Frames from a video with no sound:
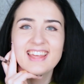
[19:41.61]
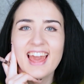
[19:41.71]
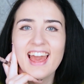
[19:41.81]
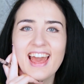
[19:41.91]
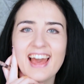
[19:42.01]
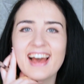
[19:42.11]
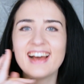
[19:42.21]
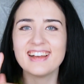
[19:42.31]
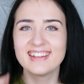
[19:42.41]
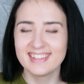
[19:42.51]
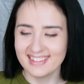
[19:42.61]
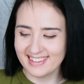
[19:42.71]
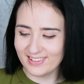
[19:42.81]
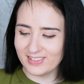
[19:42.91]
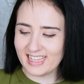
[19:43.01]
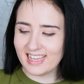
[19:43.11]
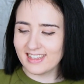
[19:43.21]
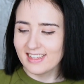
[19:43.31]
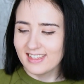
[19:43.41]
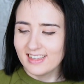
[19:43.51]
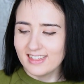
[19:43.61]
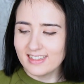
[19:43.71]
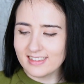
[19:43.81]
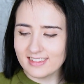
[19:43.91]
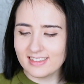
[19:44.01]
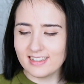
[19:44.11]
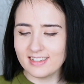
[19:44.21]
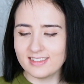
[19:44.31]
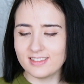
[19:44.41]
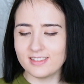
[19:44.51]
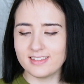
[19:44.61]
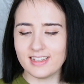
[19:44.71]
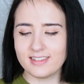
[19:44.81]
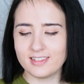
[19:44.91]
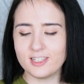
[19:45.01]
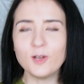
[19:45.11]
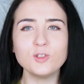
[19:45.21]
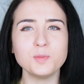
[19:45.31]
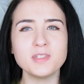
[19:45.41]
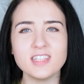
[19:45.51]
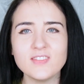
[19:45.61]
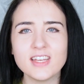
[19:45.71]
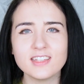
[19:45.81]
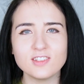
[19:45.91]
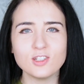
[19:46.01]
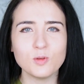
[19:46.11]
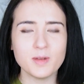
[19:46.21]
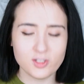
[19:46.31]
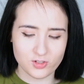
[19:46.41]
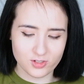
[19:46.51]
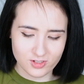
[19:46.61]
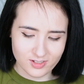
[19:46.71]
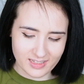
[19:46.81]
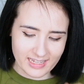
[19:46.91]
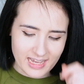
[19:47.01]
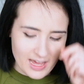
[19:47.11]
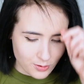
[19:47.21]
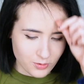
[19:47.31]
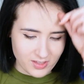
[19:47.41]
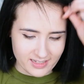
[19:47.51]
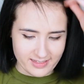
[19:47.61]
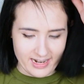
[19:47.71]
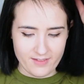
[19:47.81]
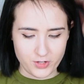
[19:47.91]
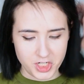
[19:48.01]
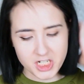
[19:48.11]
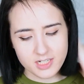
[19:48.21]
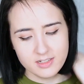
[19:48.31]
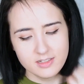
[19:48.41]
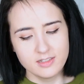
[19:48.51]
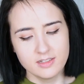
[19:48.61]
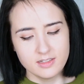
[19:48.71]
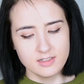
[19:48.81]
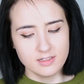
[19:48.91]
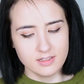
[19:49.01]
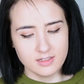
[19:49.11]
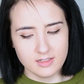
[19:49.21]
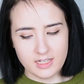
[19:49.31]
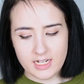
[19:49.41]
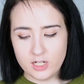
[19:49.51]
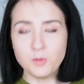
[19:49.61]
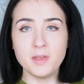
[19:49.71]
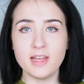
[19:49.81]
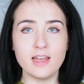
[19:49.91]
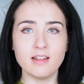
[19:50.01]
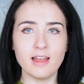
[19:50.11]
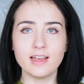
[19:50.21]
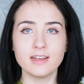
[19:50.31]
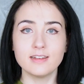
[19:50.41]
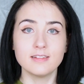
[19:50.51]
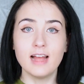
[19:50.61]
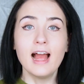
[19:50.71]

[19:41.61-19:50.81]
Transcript: Yeah! I was like, it's so specific and so much like other things that I've heard. And I don't mean that in like a